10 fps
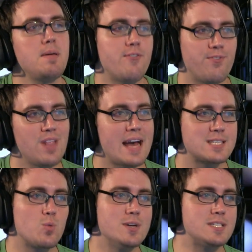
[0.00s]

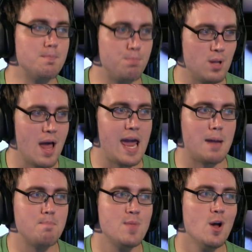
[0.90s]
Flex was to
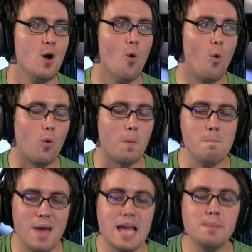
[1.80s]
blame, or
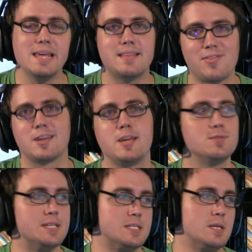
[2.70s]
maybe that the
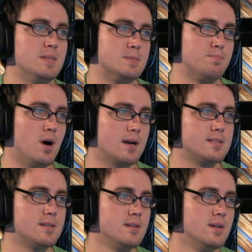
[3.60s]
system is
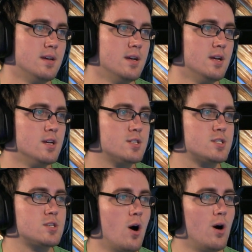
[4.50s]
bugged.
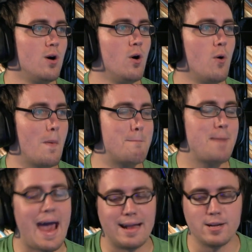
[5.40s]
So,
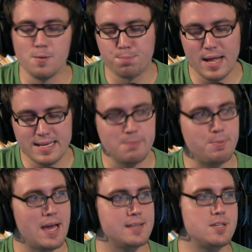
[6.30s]
Pat, you play DPS.